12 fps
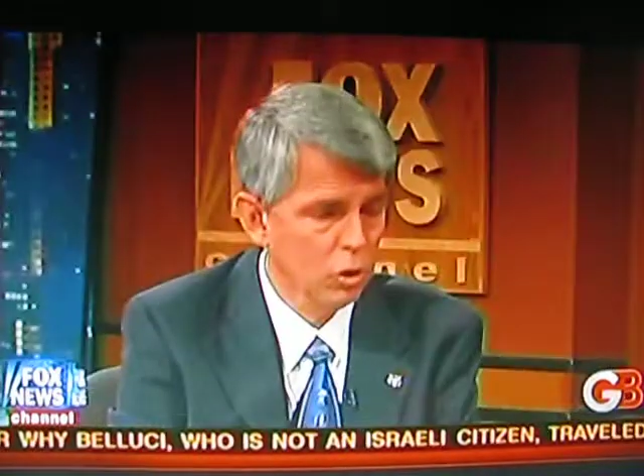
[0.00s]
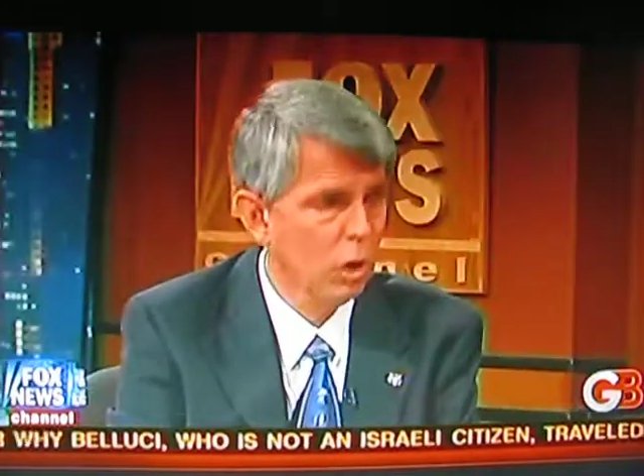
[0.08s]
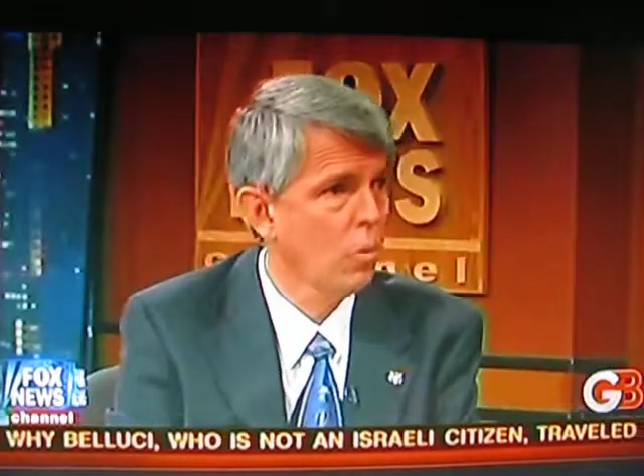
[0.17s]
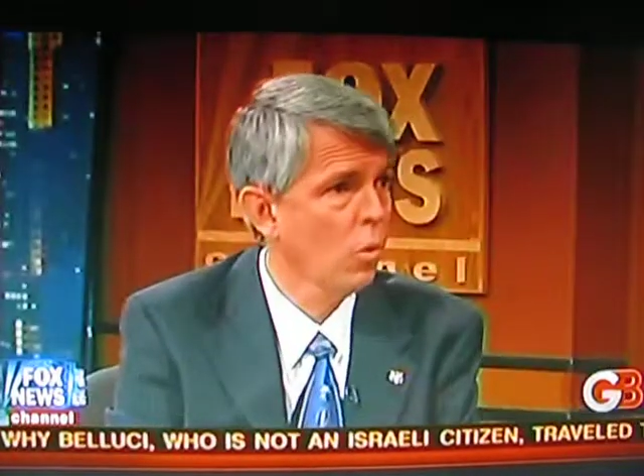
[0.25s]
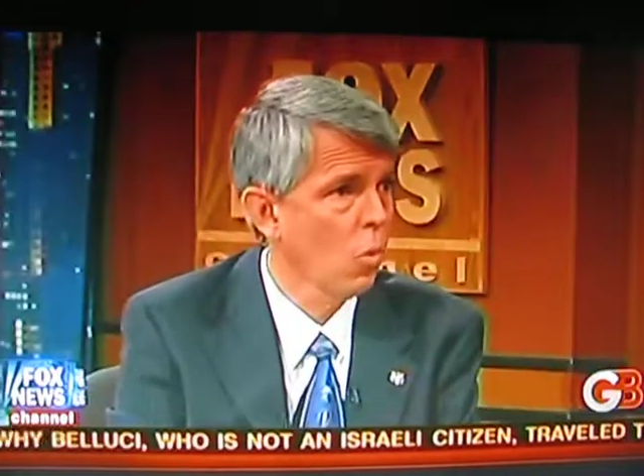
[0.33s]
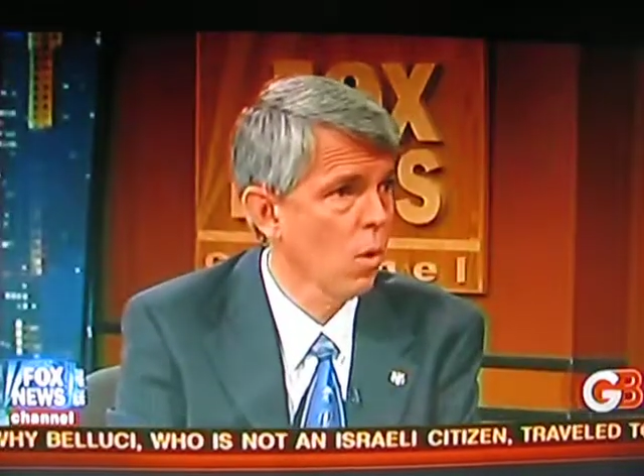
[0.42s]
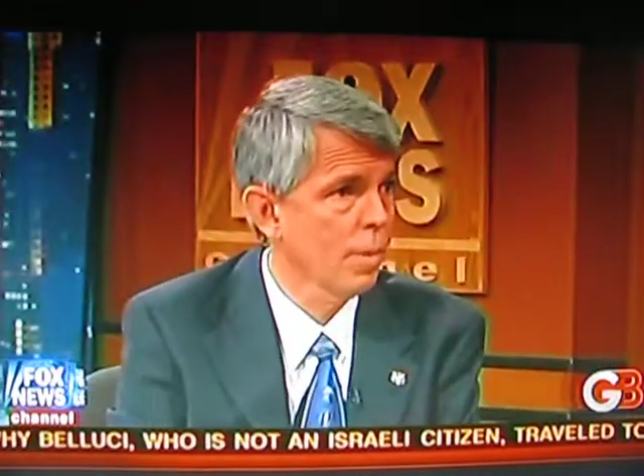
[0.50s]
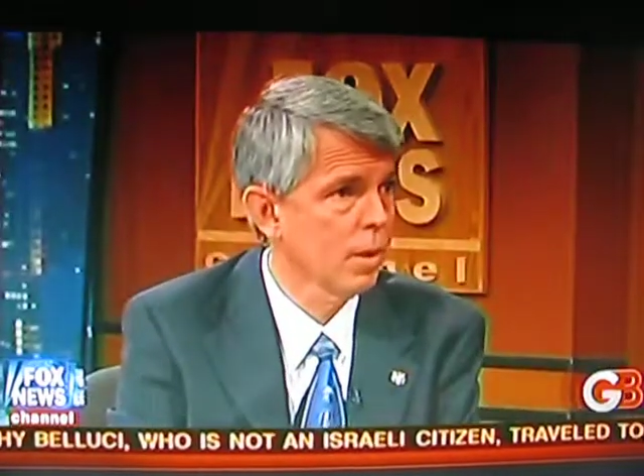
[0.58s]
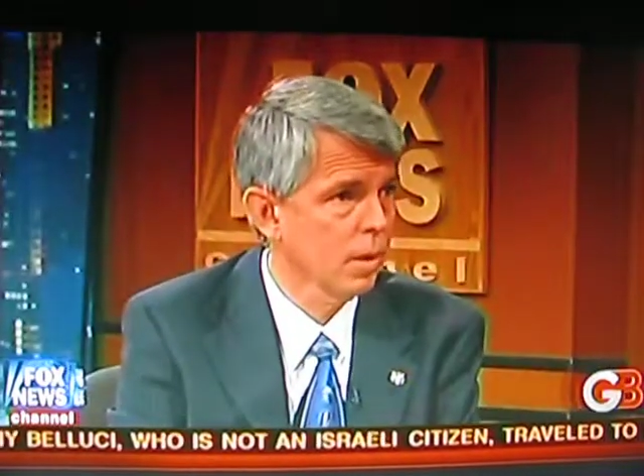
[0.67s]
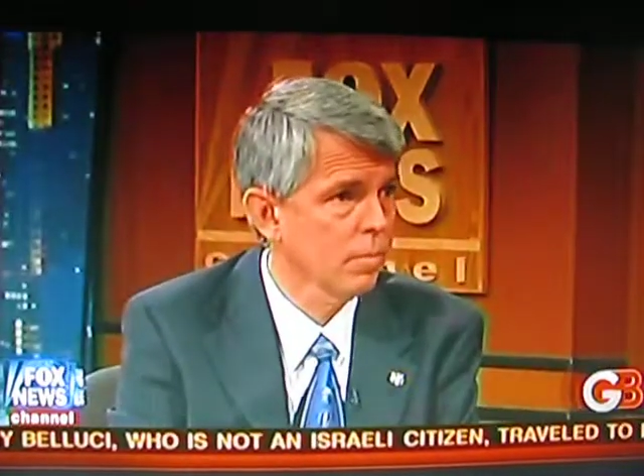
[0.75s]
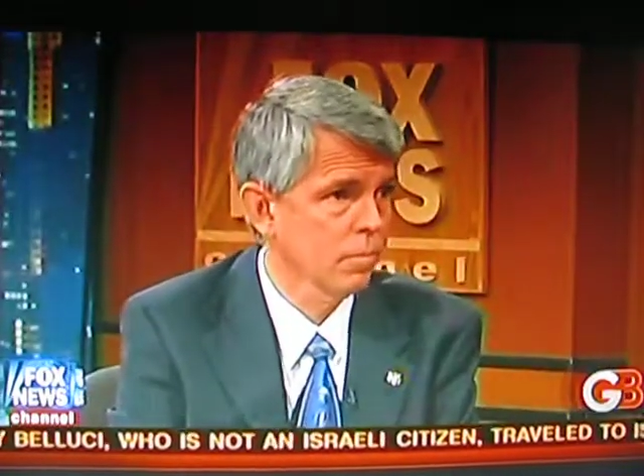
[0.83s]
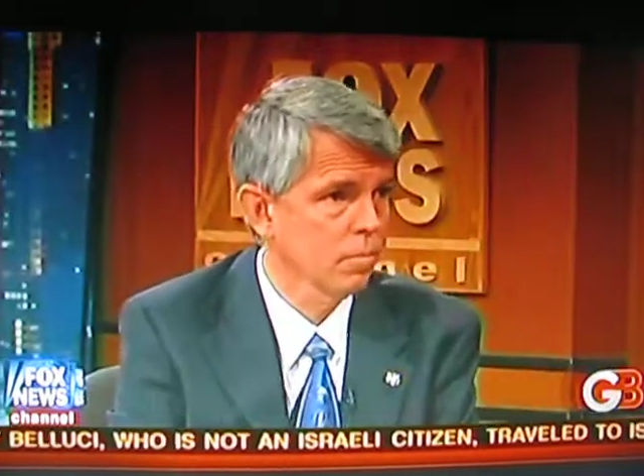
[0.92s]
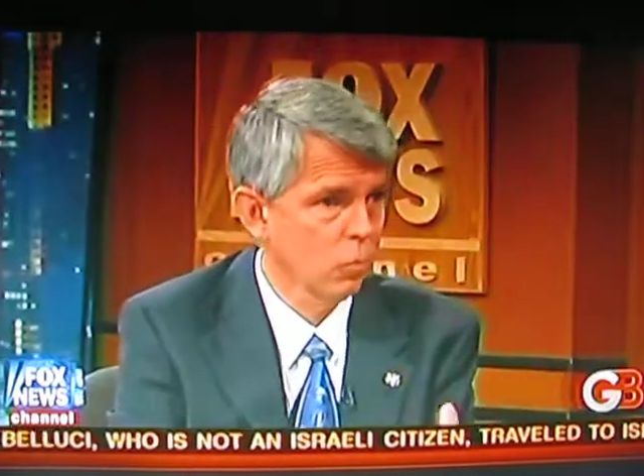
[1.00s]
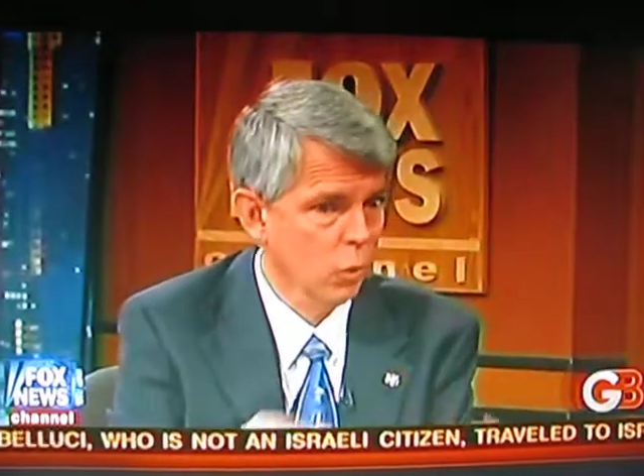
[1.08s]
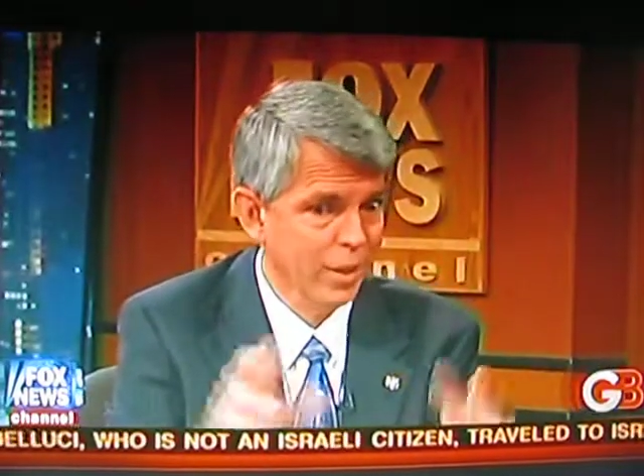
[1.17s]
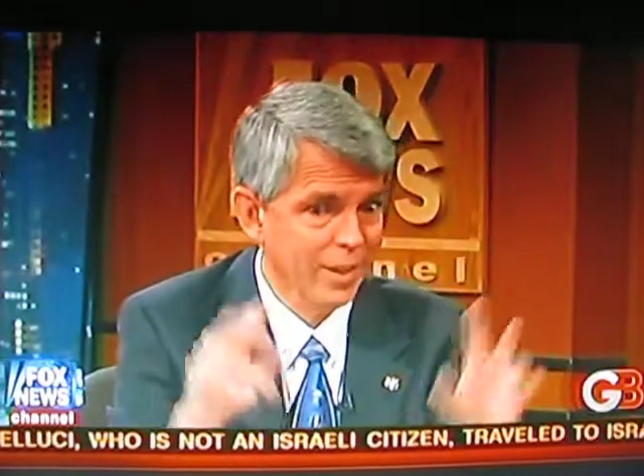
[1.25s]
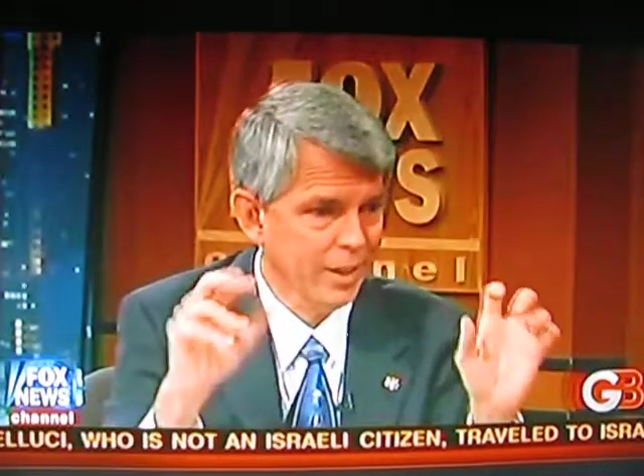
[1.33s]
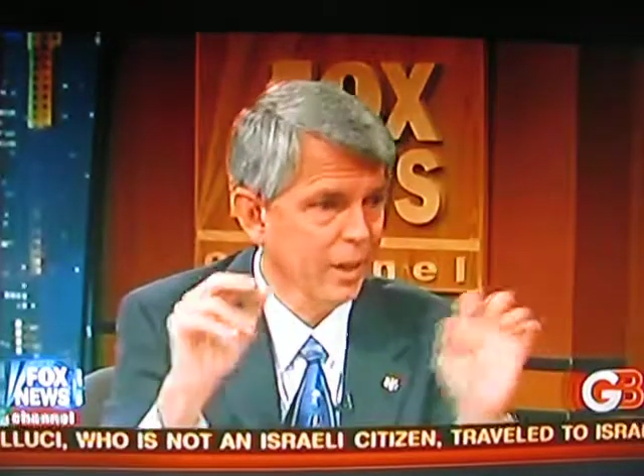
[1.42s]
global warming. I'm one
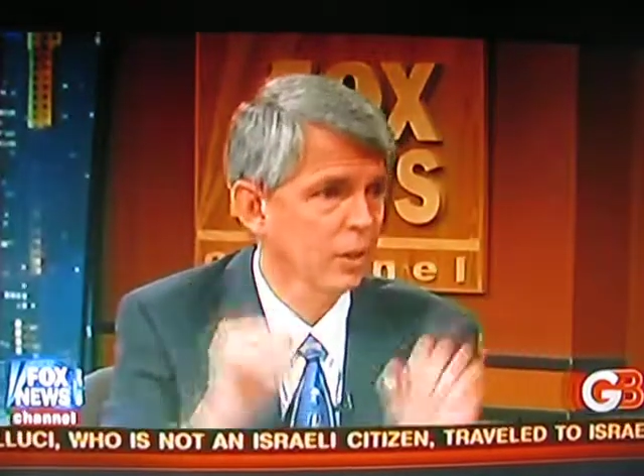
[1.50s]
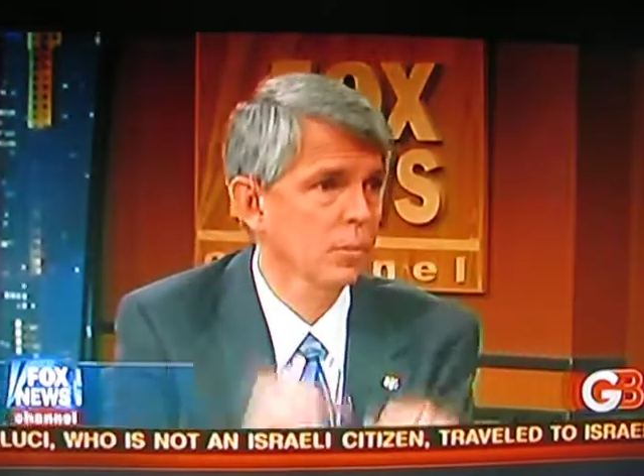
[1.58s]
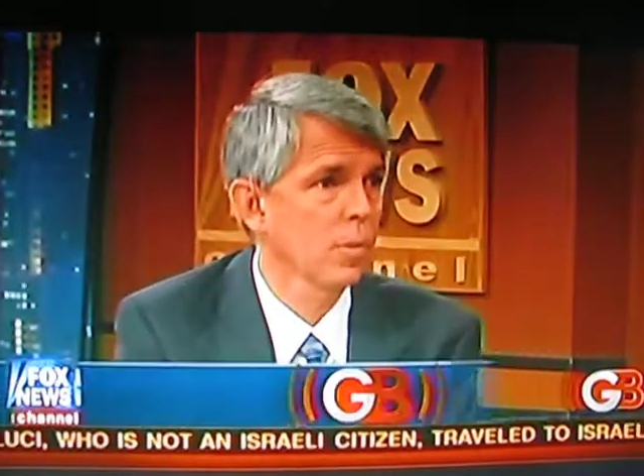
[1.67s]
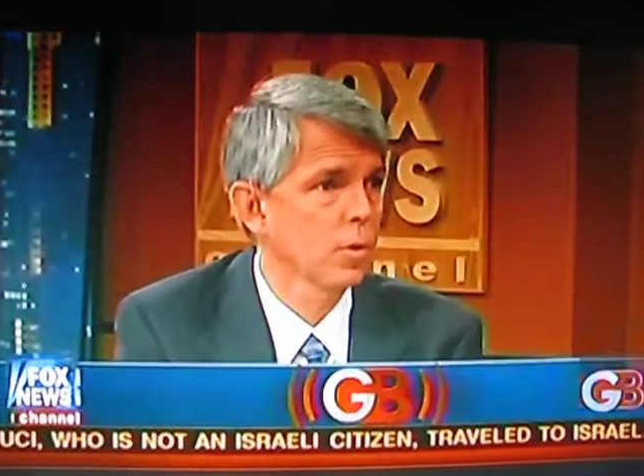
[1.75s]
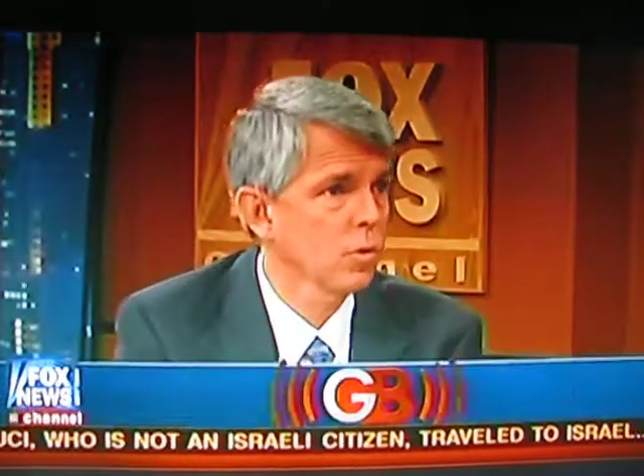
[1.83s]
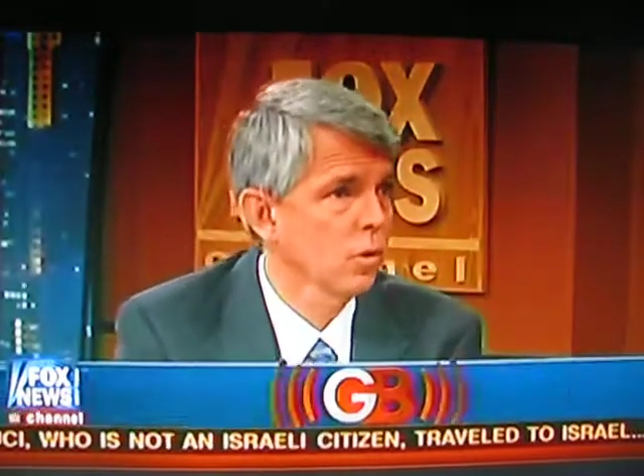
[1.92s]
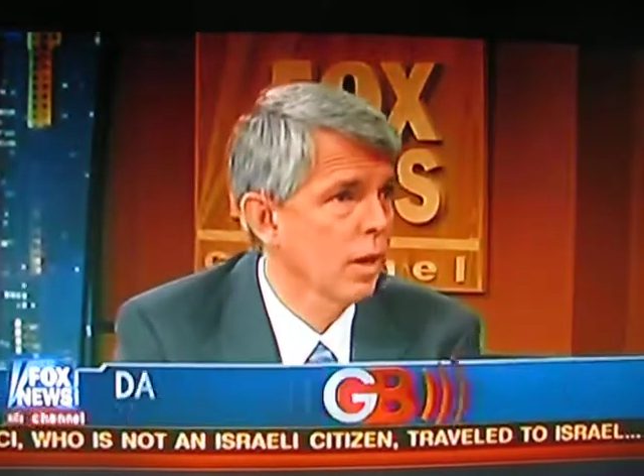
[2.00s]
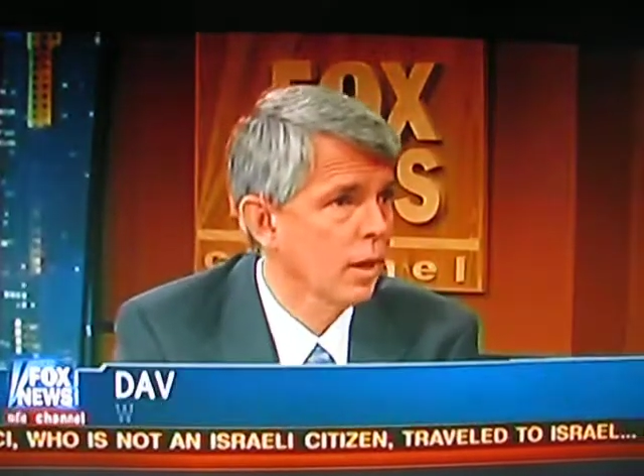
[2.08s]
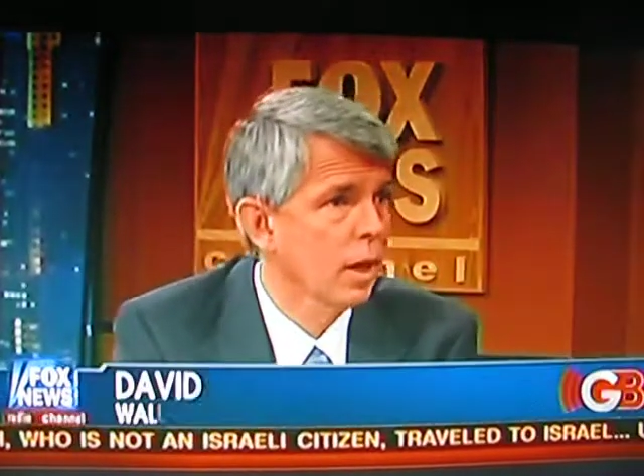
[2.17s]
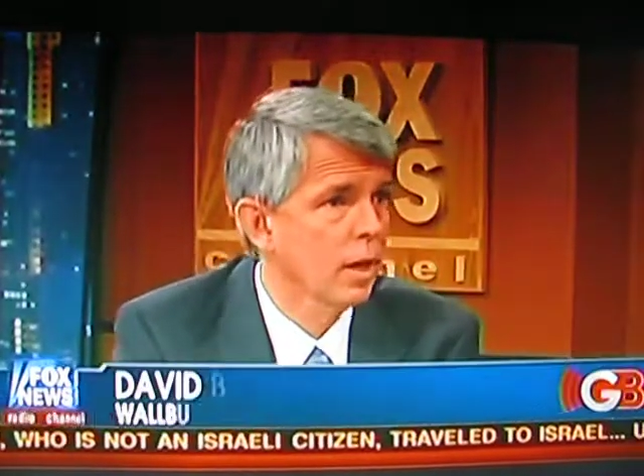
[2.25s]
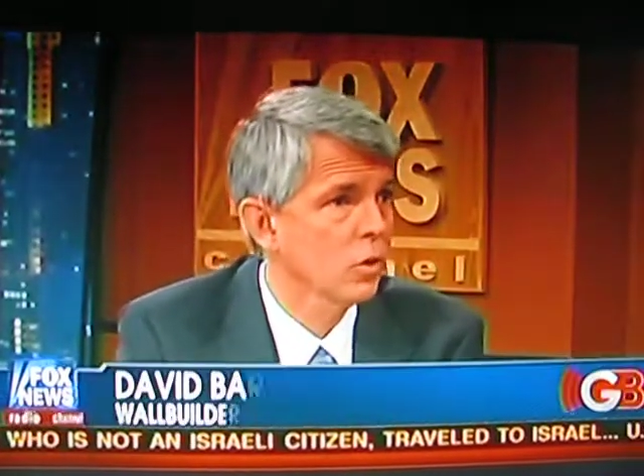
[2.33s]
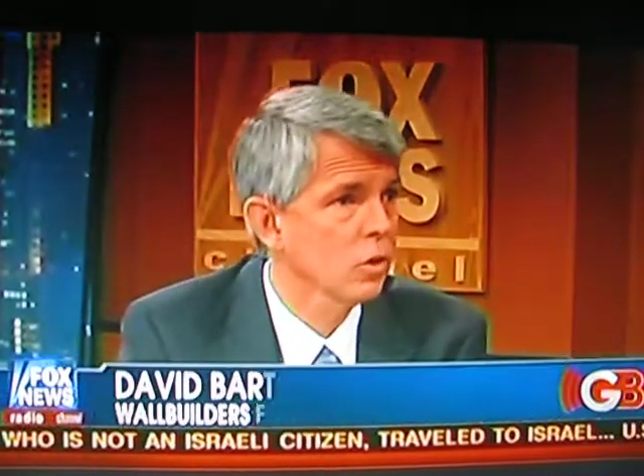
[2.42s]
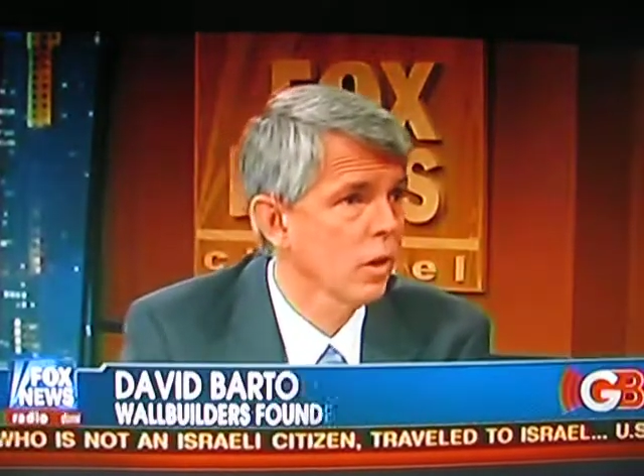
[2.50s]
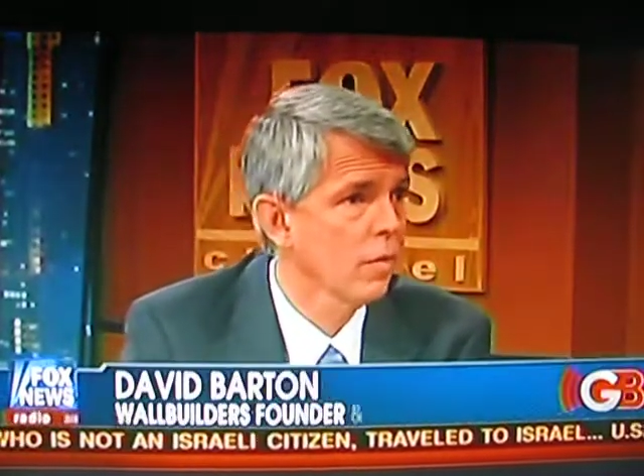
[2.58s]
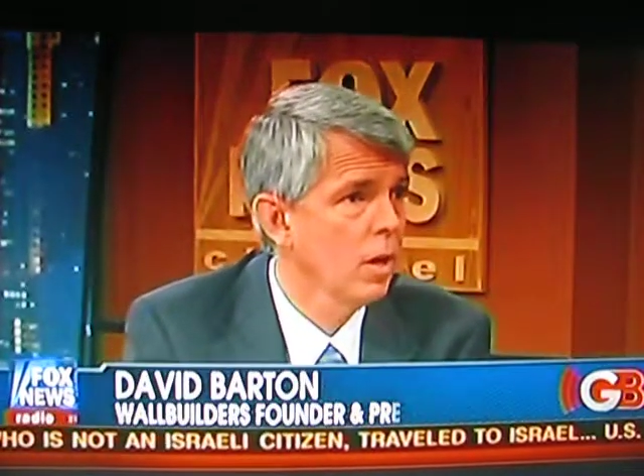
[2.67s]
of the experts on that kind of stuff.